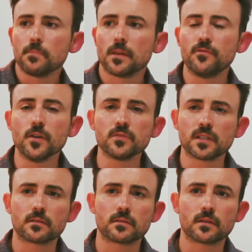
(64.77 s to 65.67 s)
The film's
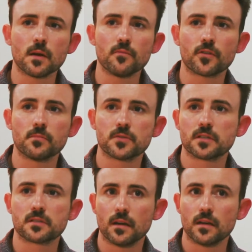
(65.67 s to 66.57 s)
come from
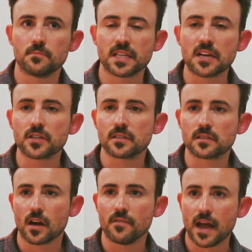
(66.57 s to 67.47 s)
just obsessions
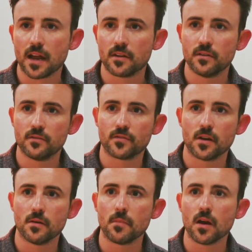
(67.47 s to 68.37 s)
that I've had
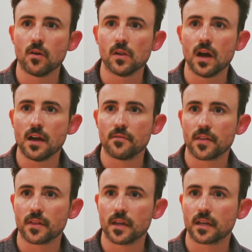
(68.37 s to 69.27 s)
for my whole life,
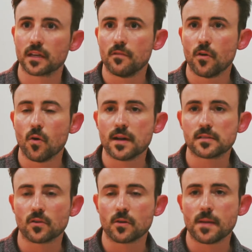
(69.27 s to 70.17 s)
I think. I've
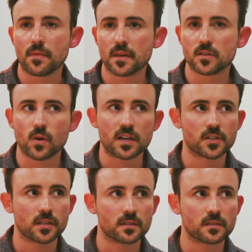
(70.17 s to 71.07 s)
always thought about these
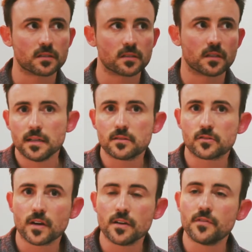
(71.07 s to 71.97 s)
questions. It's
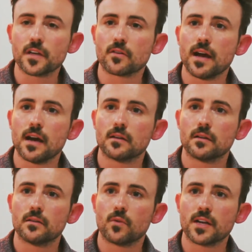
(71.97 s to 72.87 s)
trying to figure out
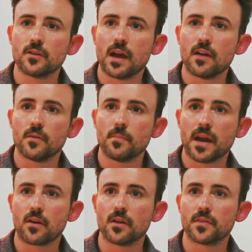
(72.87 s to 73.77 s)
when you have a
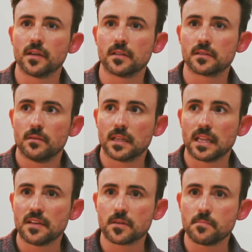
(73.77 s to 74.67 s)
parent that's, that
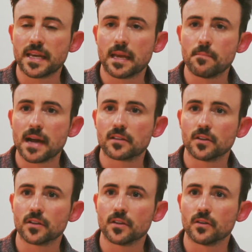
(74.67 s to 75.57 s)
leaves a big impact
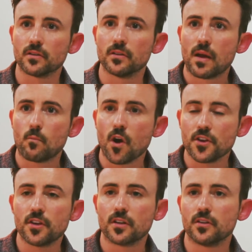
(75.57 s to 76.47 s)
on you,
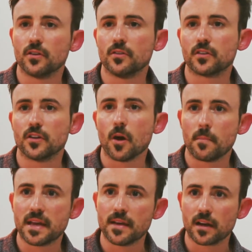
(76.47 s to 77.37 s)
what you can do to
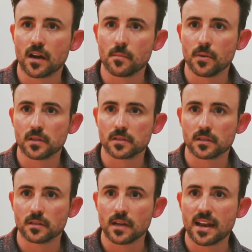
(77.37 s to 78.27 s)
not be that kind of
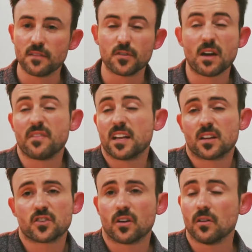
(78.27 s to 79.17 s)
person, and if you have any
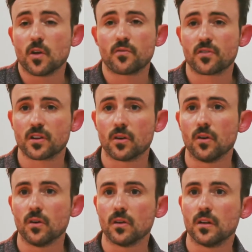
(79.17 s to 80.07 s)
control over it at all.